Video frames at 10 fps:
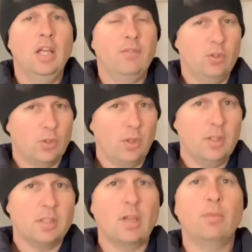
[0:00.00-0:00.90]
If you
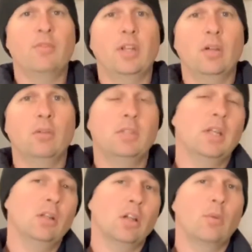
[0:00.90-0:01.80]
enjoyed this type of video,
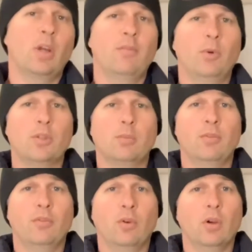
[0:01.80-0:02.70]
take a look at what I've
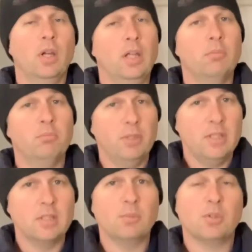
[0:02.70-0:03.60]
posted before and
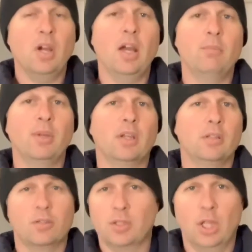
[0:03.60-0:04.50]
please subscribe
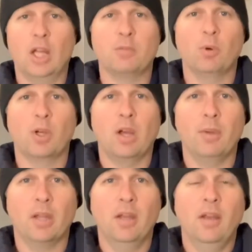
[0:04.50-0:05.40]
because there's lots more
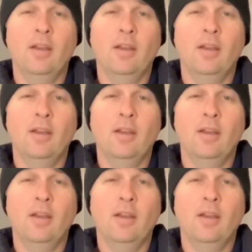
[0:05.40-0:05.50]
coming.